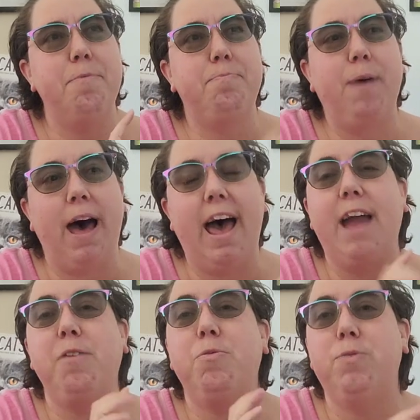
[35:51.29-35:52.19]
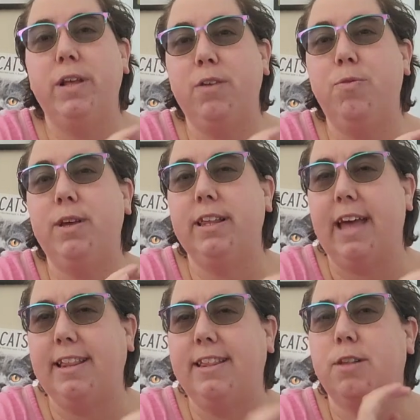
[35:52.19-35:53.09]
but I really really
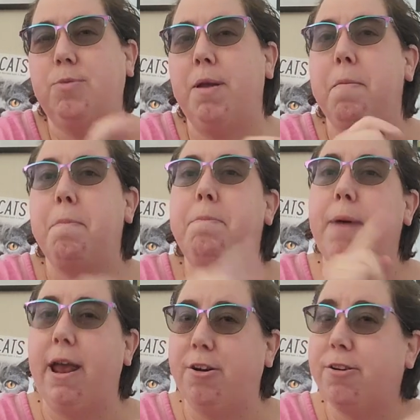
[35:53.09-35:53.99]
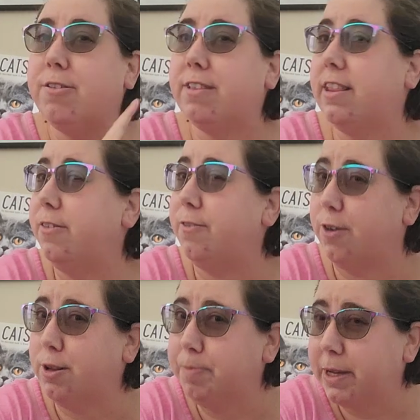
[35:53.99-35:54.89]
like this one better than the
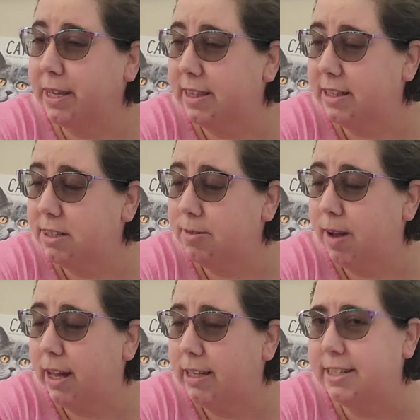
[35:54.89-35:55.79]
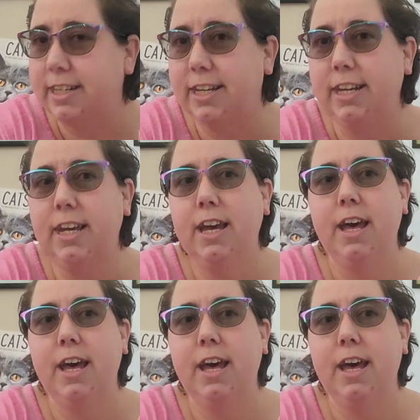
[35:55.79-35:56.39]
first book in this duology.